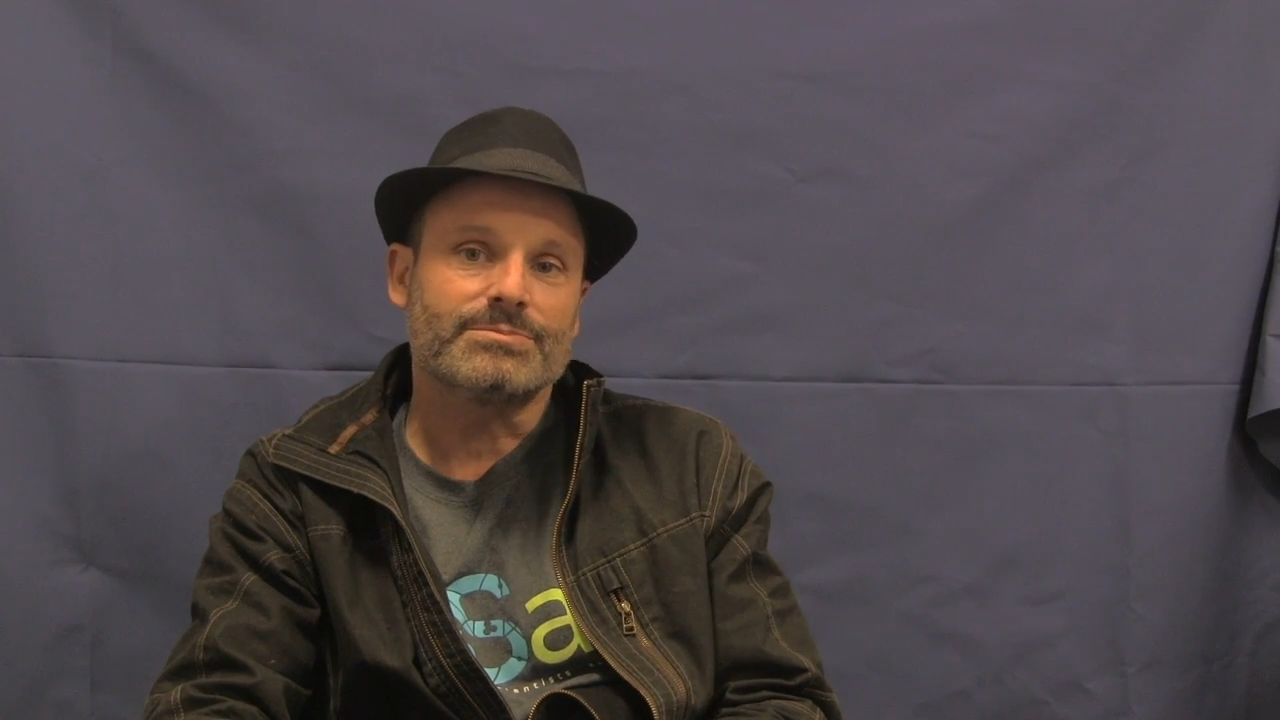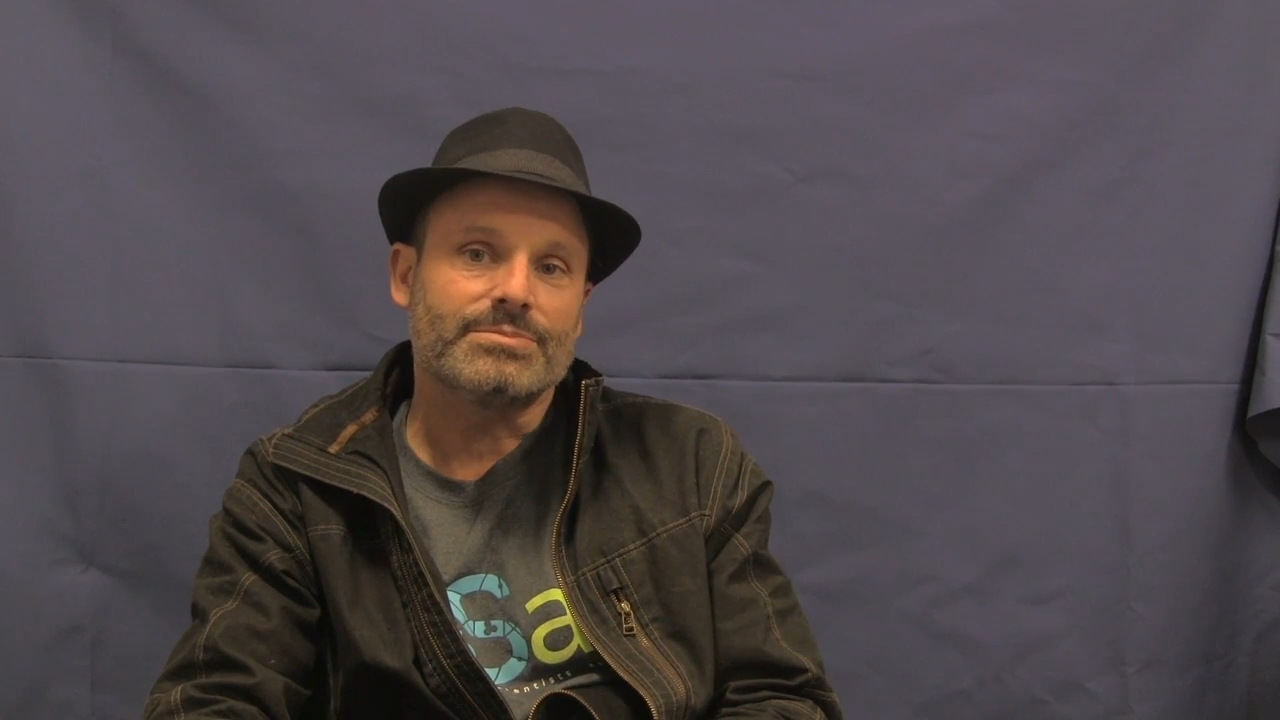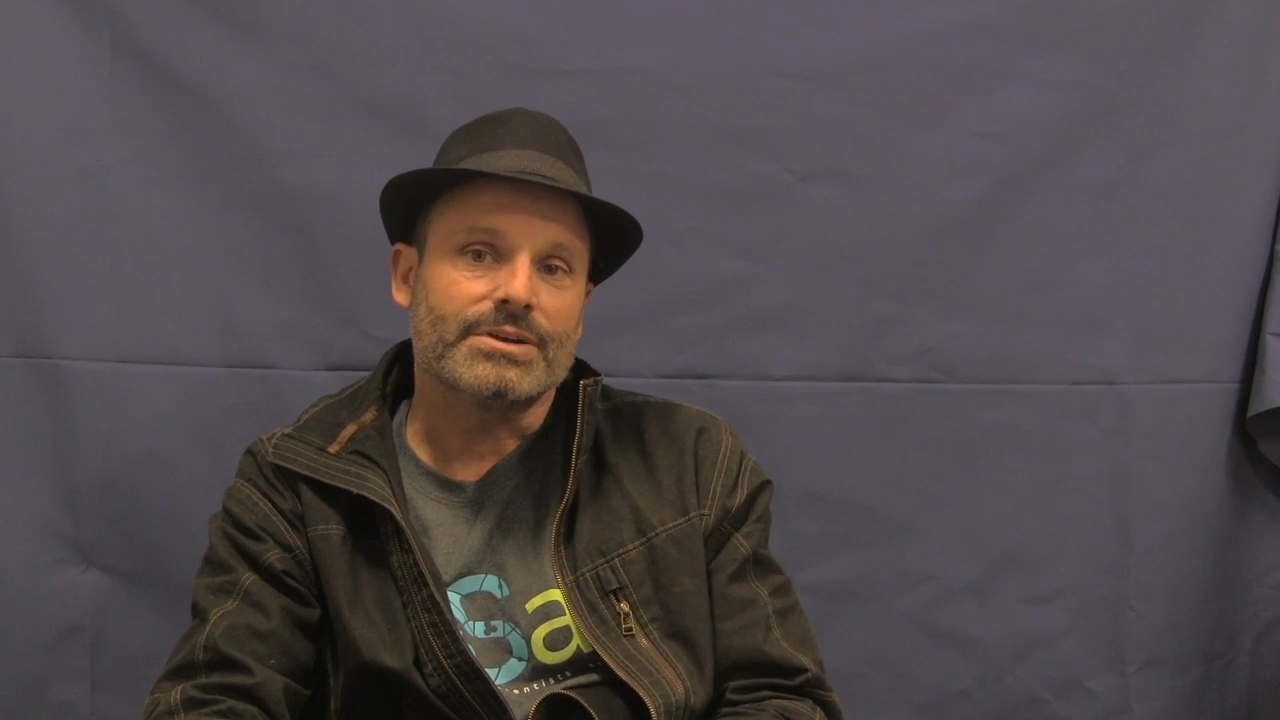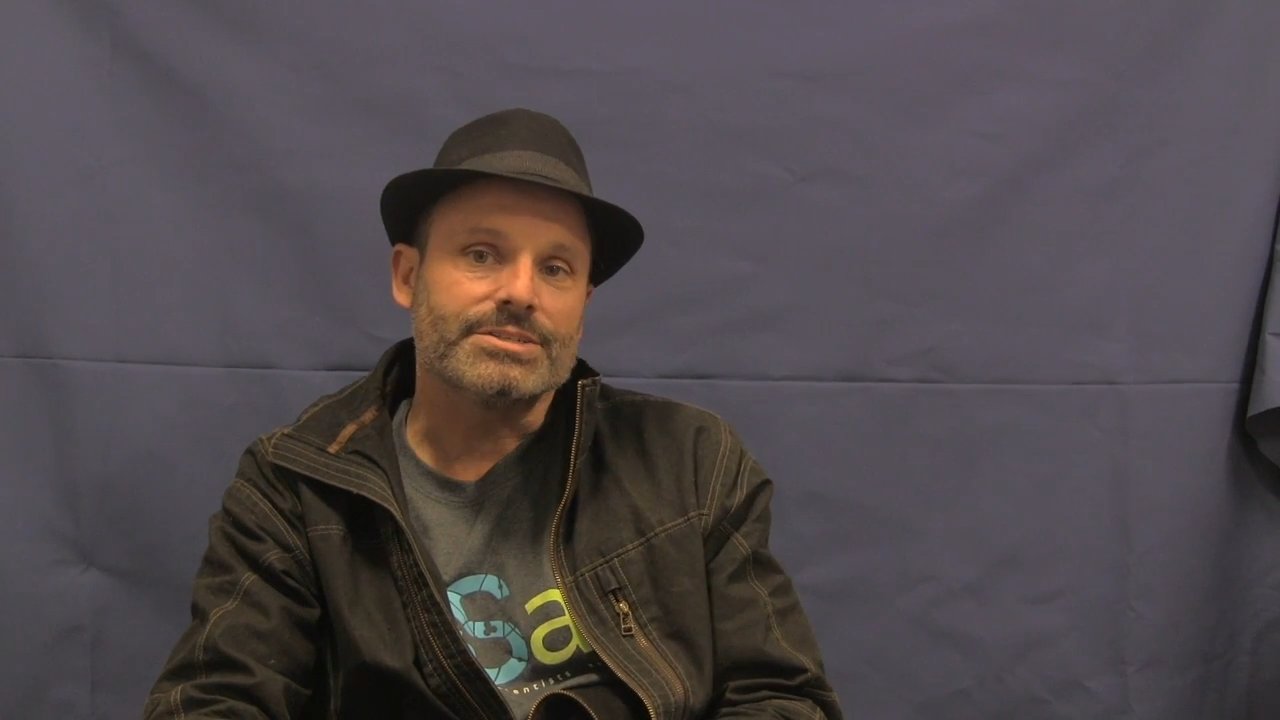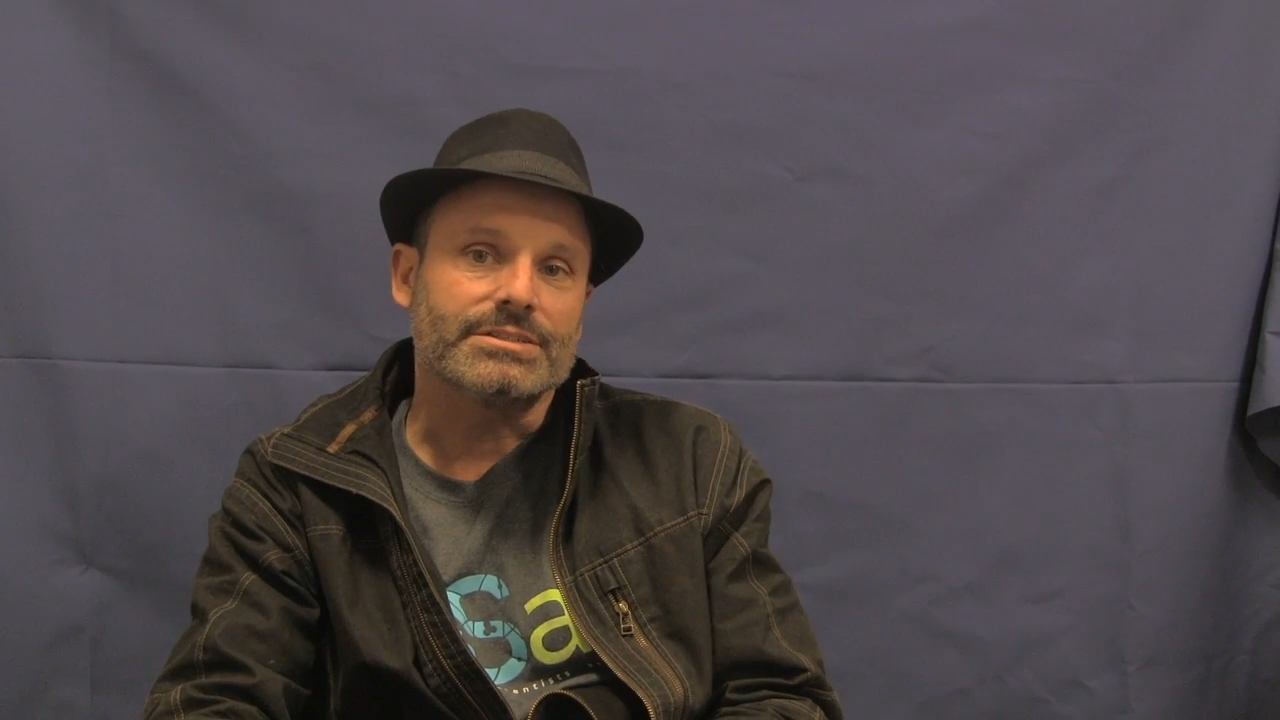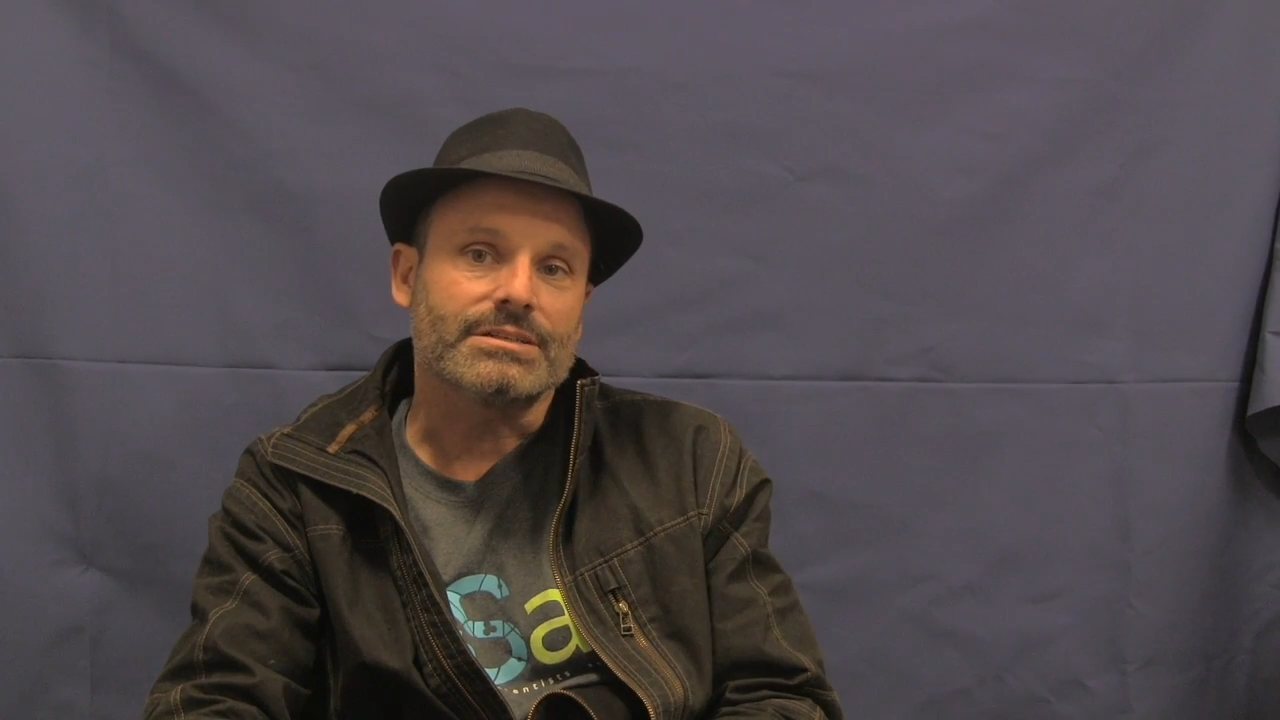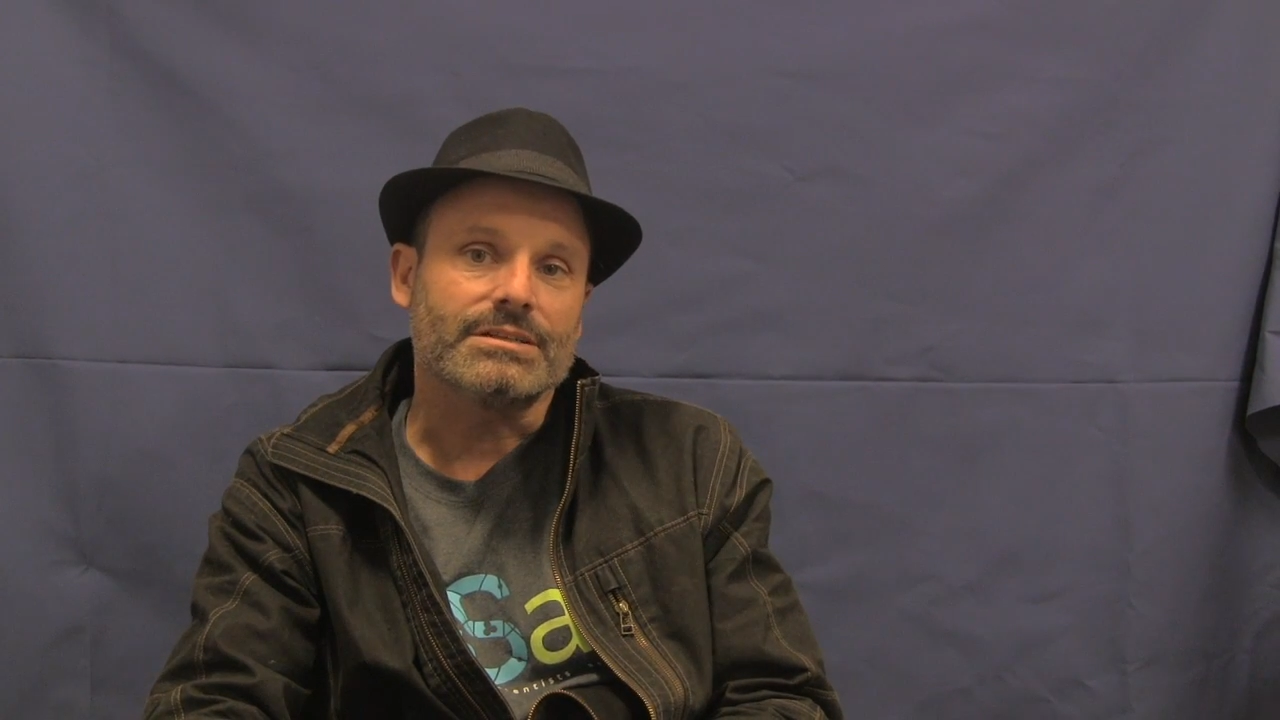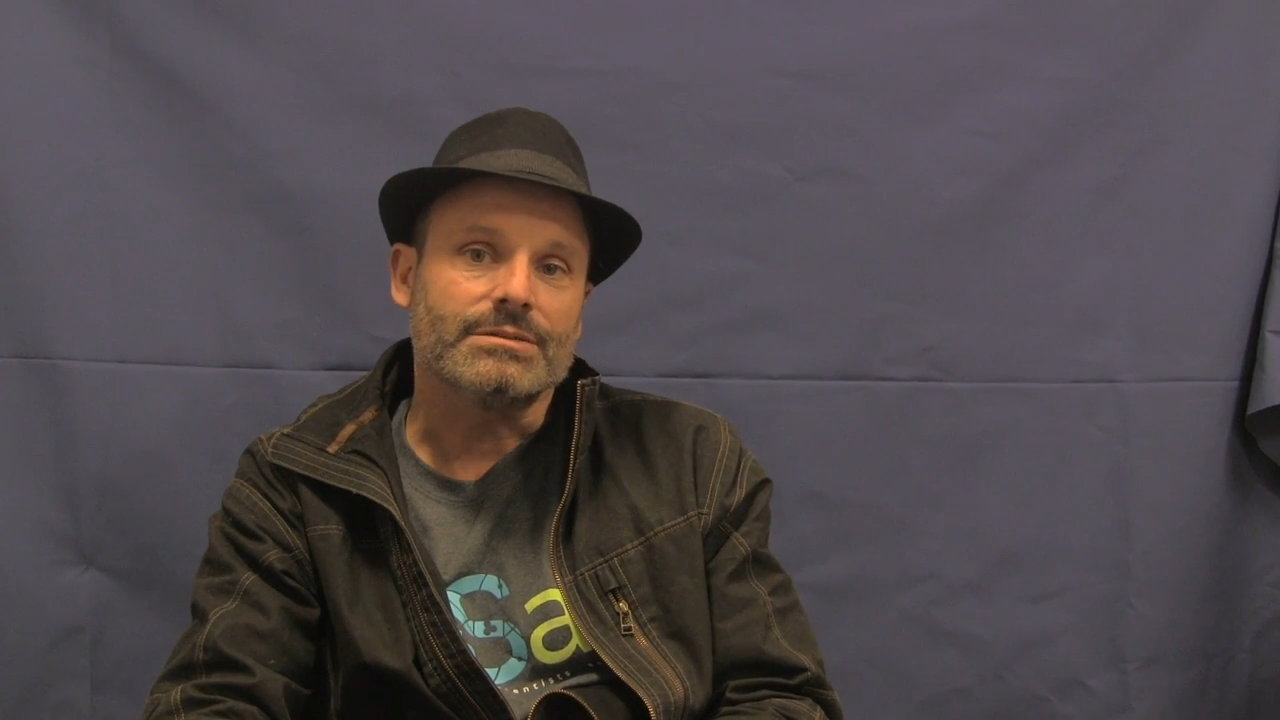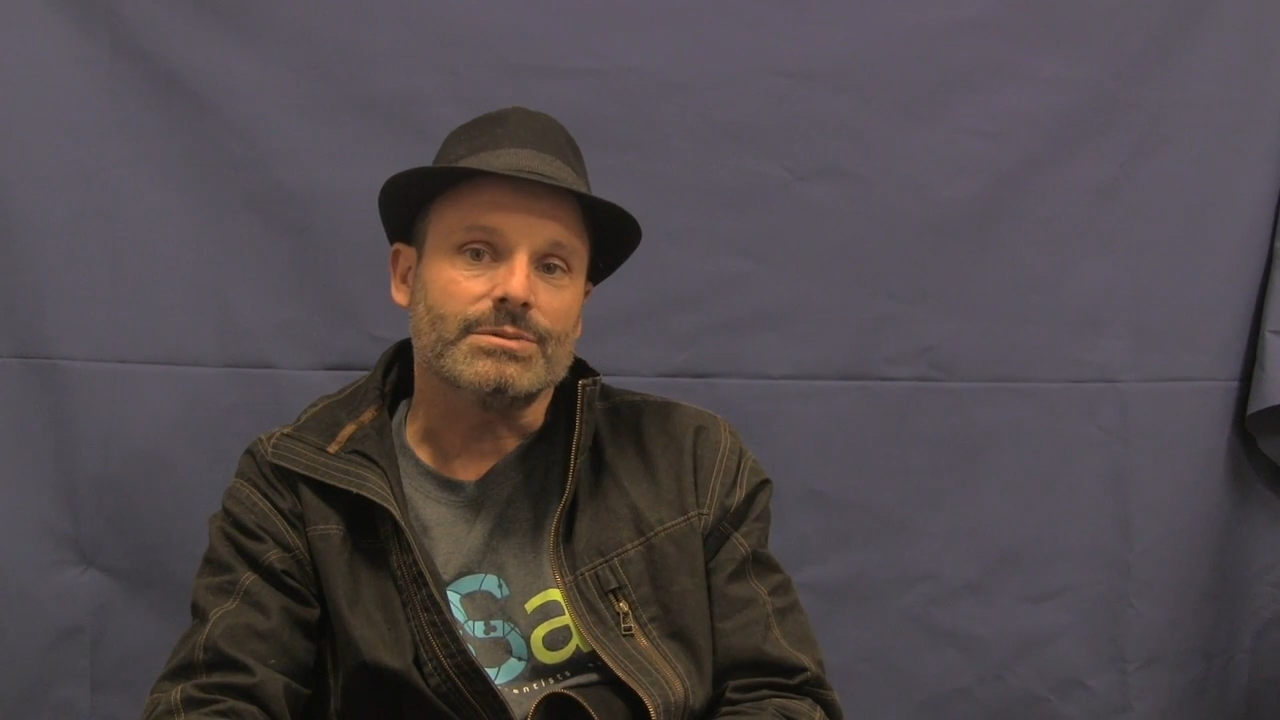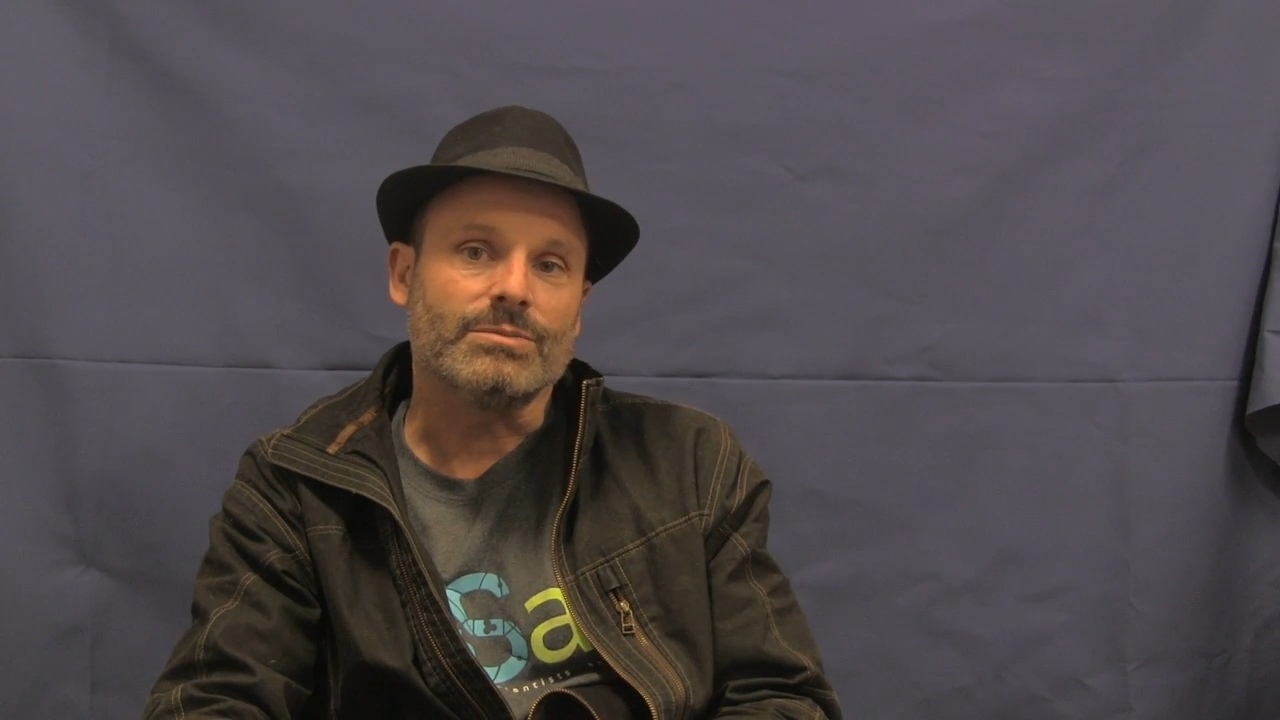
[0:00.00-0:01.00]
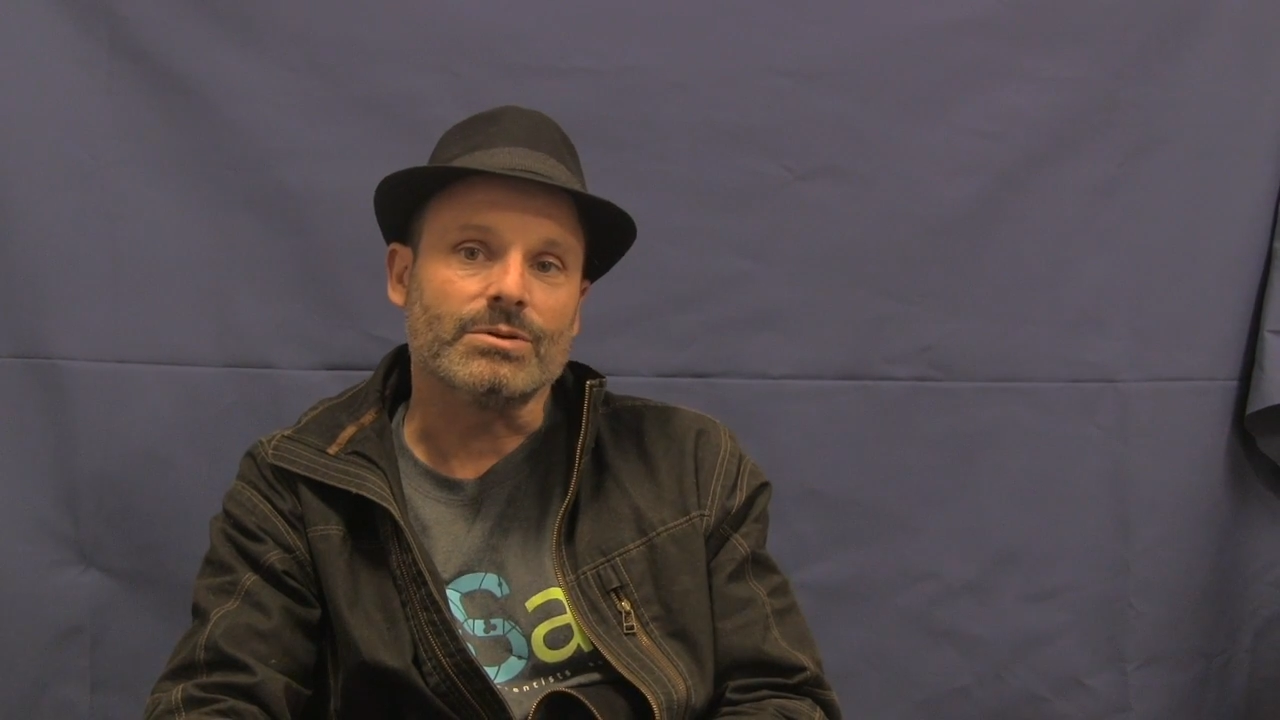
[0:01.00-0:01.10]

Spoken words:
project a little bit